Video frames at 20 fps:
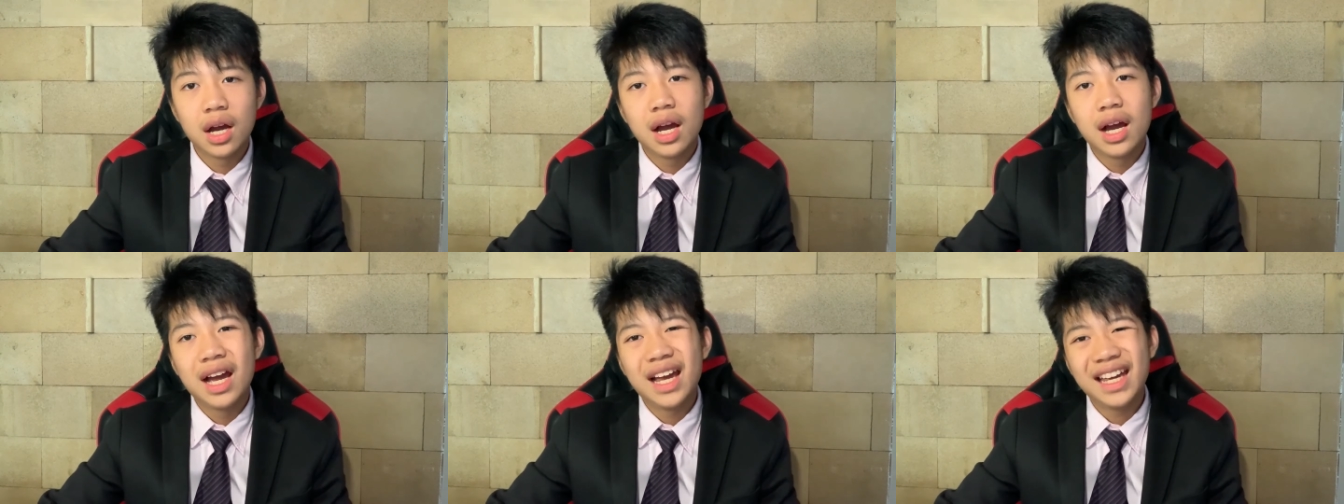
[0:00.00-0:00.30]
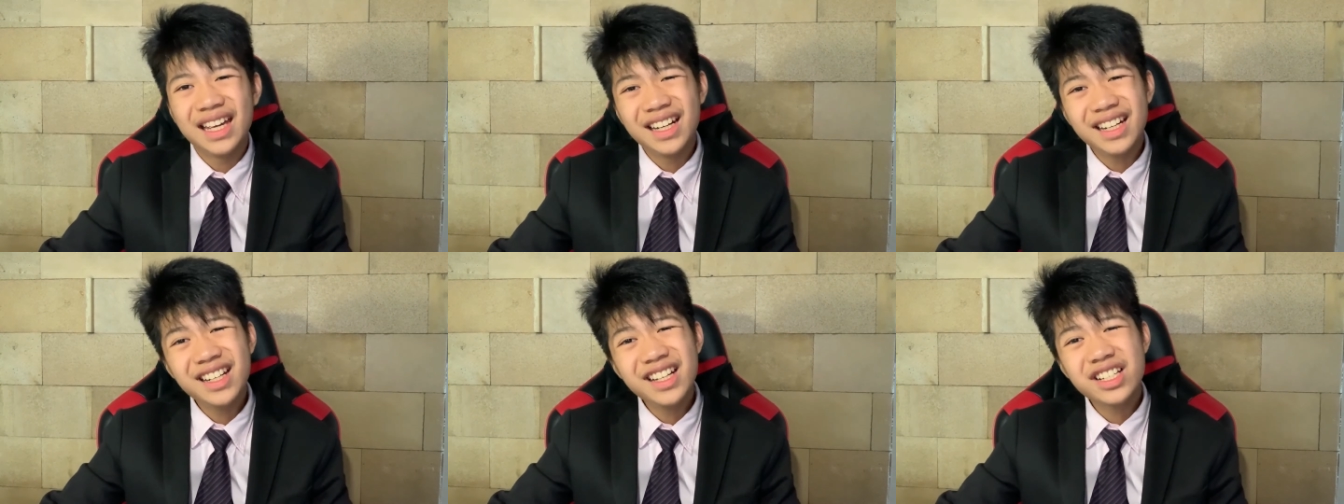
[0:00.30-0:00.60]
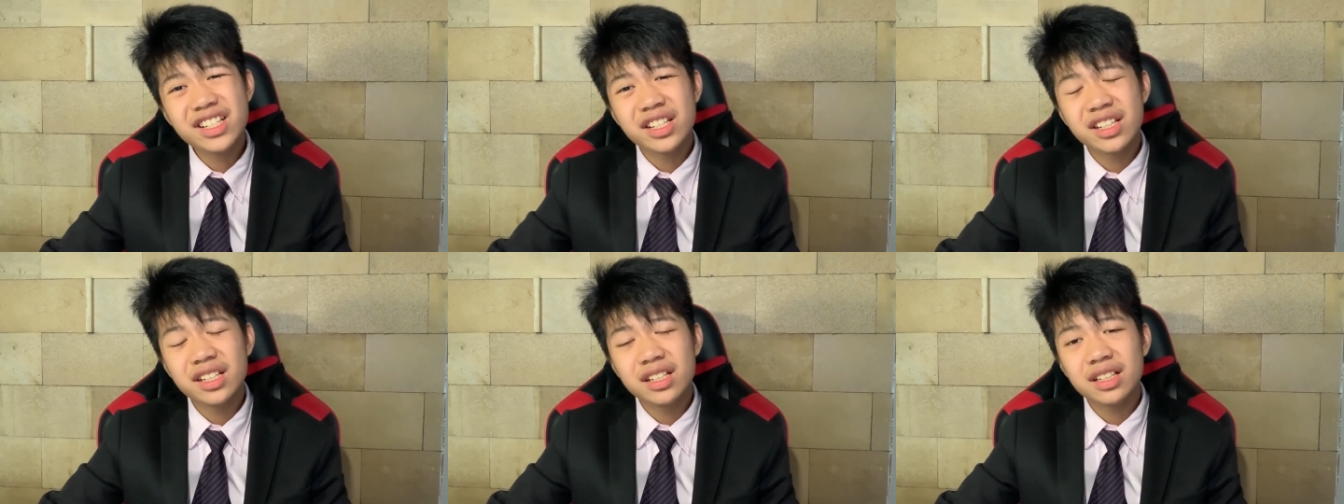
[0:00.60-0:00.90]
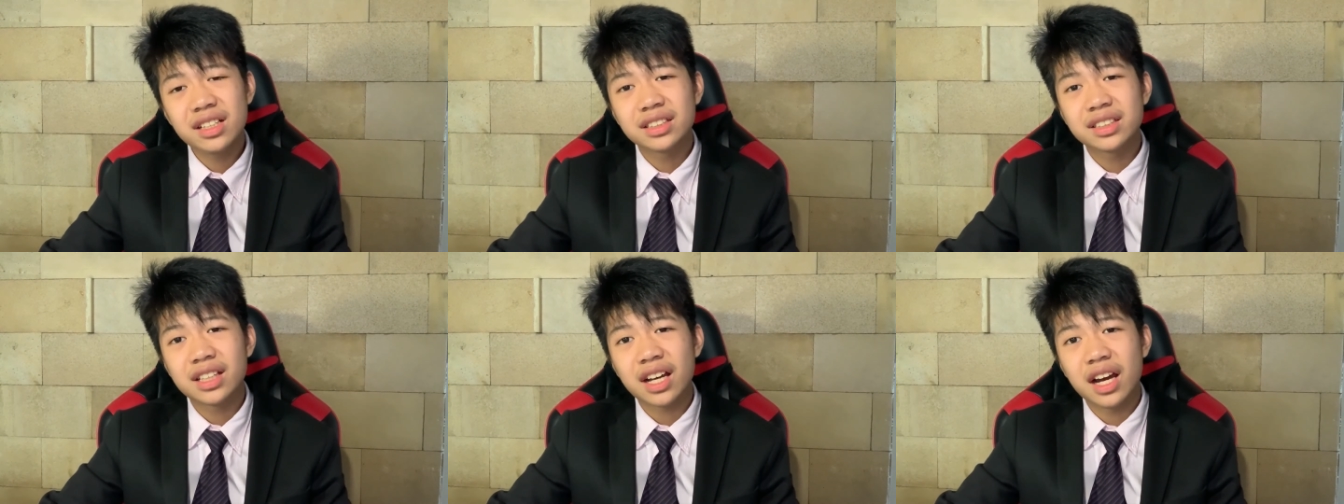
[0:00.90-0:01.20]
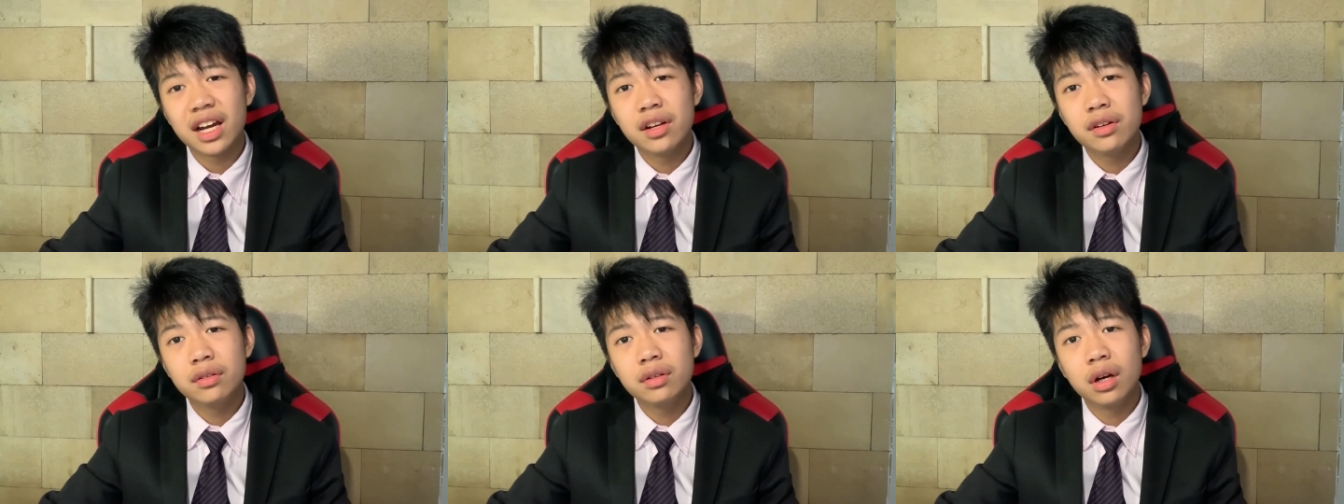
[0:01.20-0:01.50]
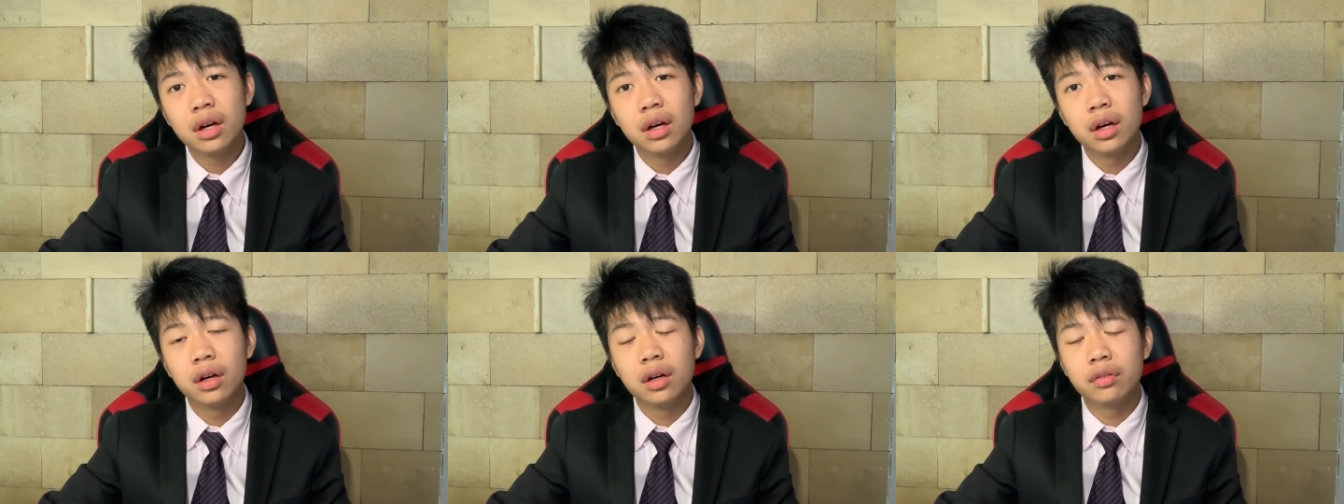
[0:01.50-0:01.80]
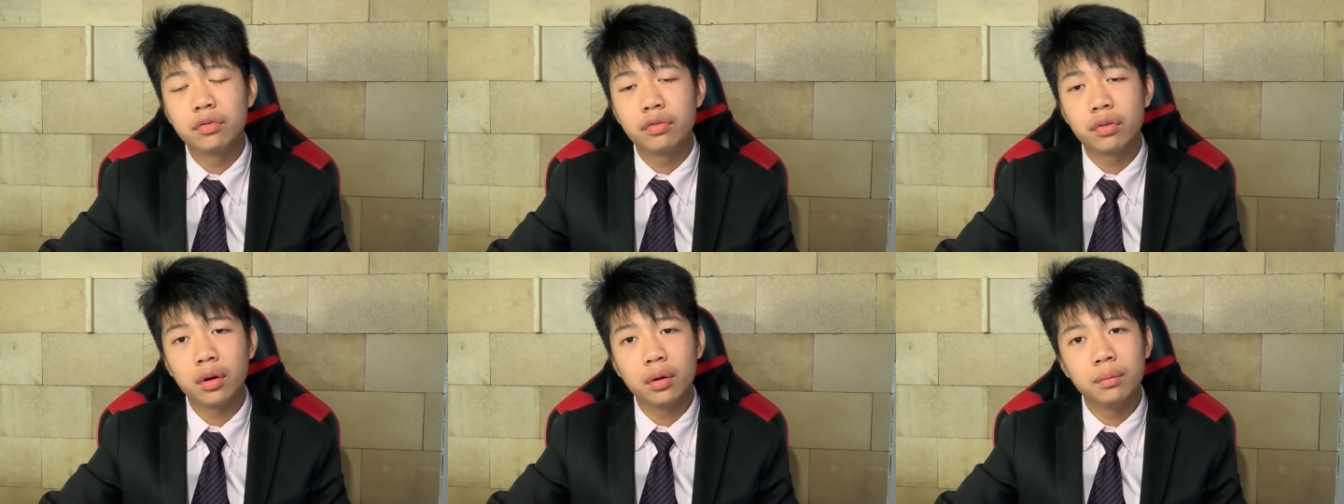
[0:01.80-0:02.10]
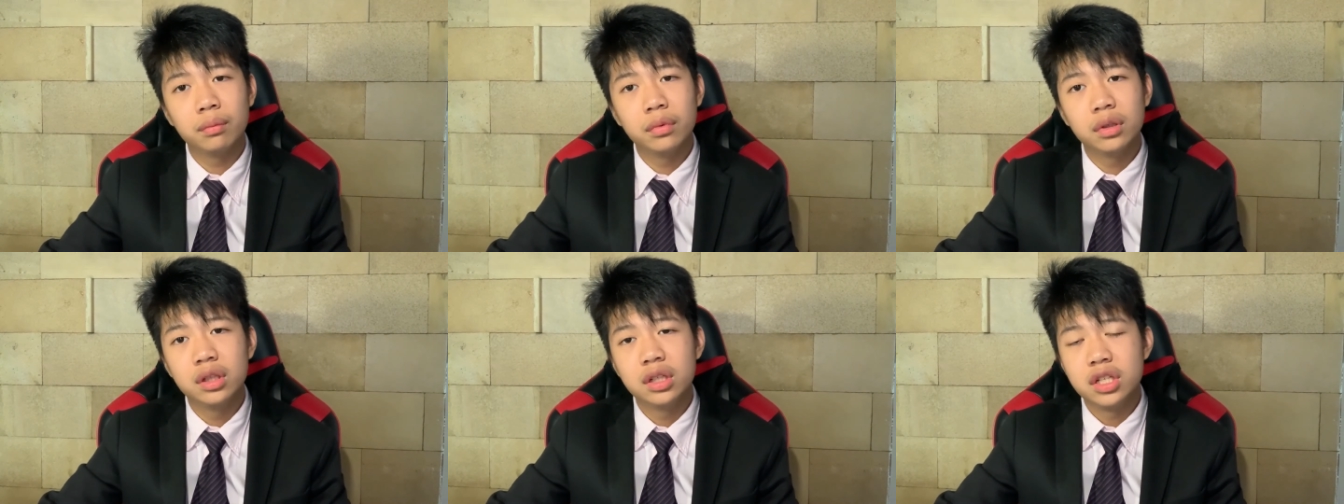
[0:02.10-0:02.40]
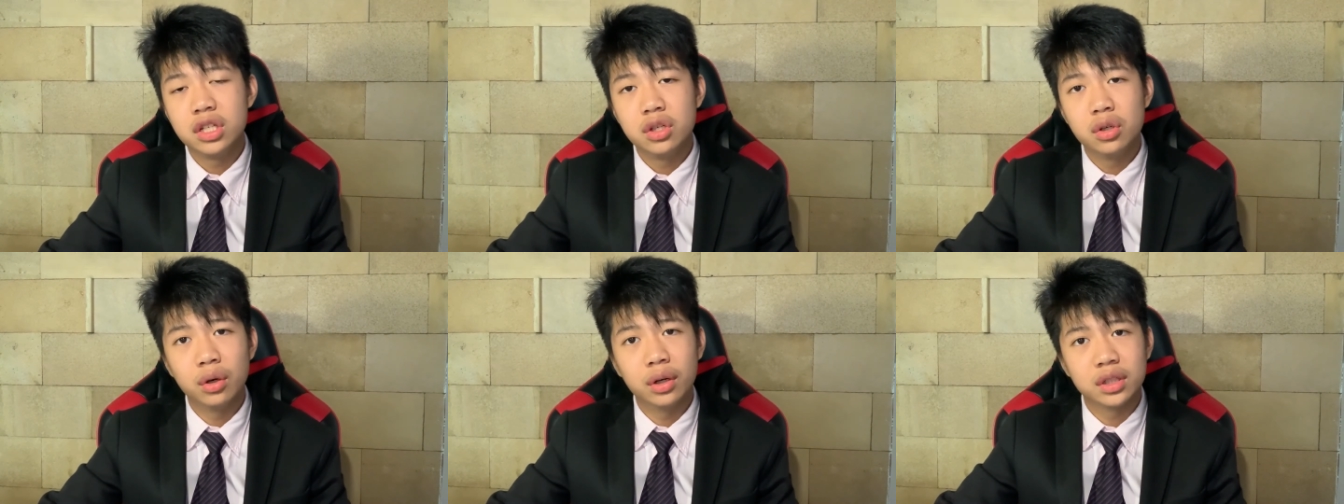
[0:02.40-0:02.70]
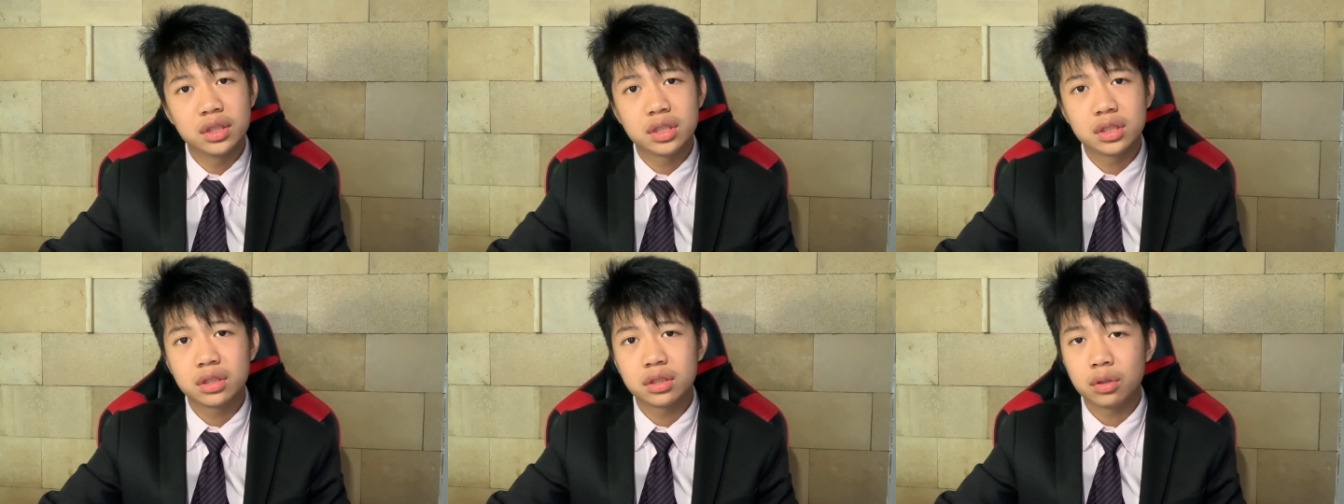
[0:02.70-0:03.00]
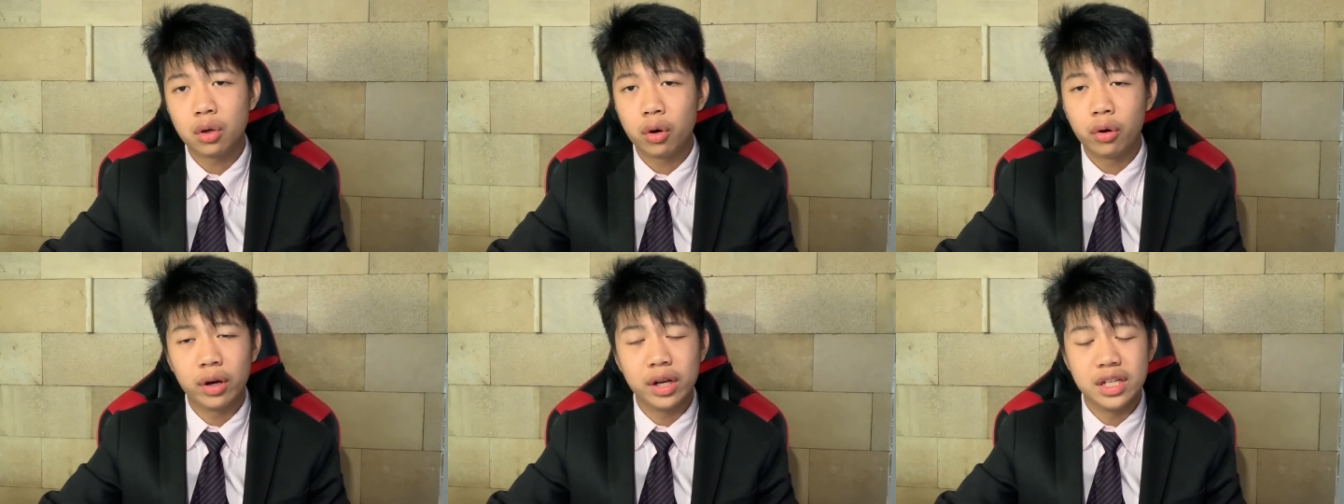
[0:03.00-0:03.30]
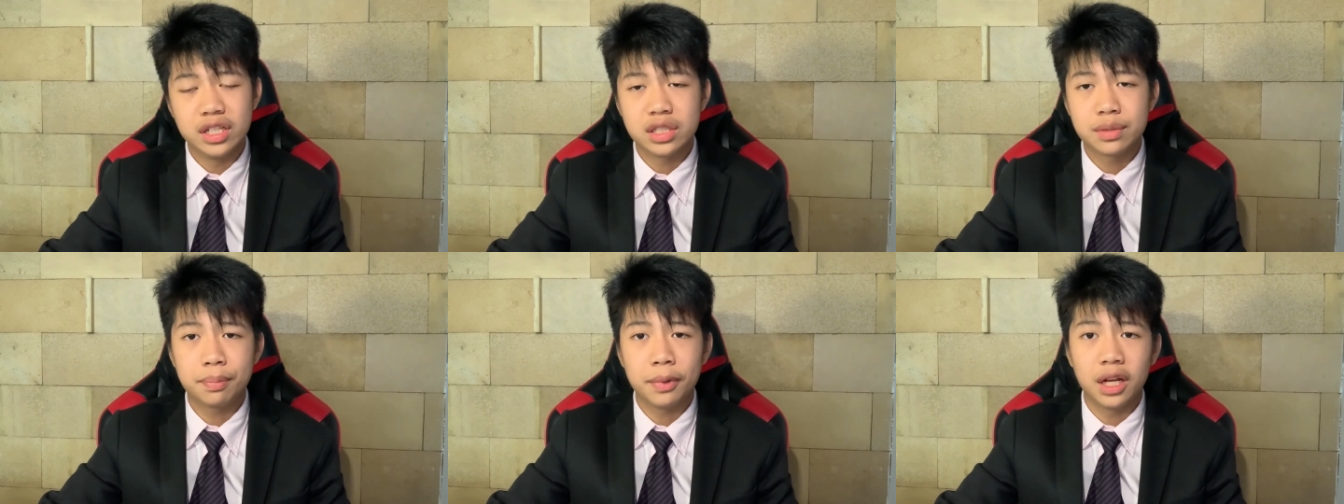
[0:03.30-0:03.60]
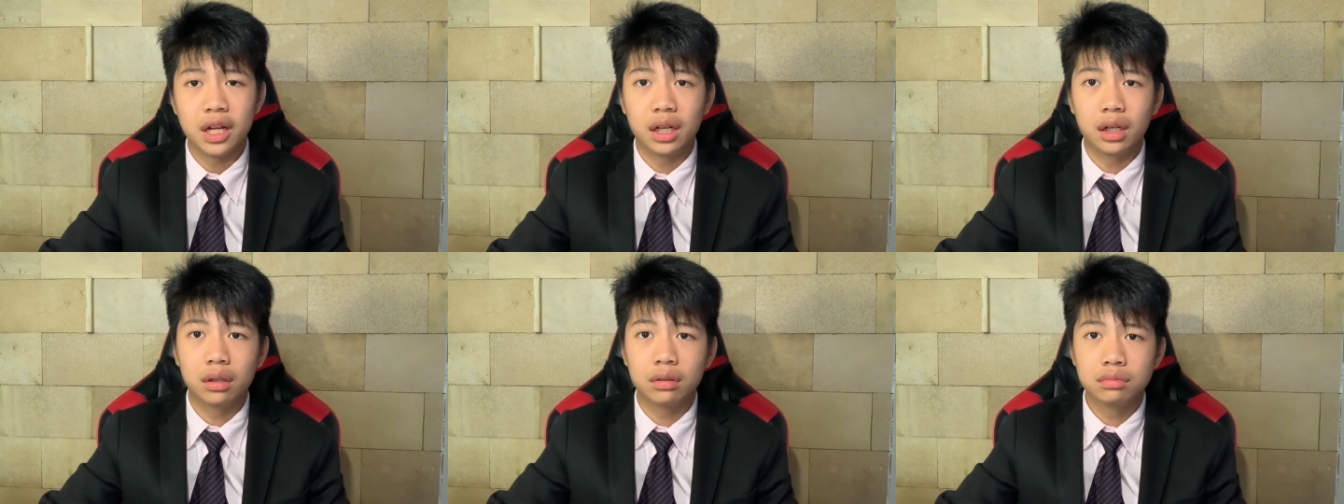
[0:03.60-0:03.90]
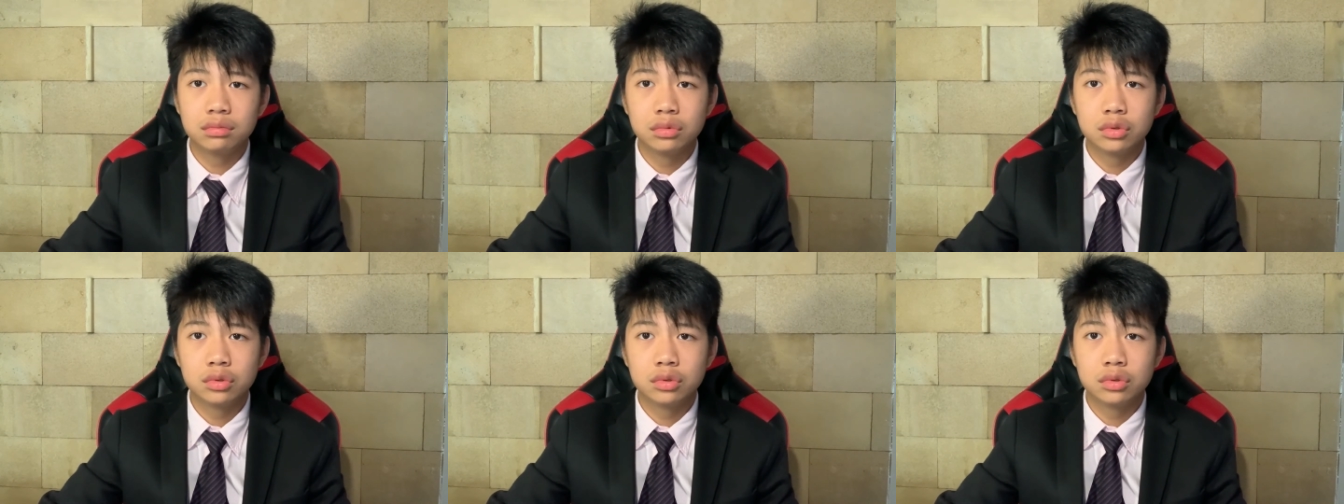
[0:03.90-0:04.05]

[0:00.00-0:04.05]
In addition, aside uh, from the US already spending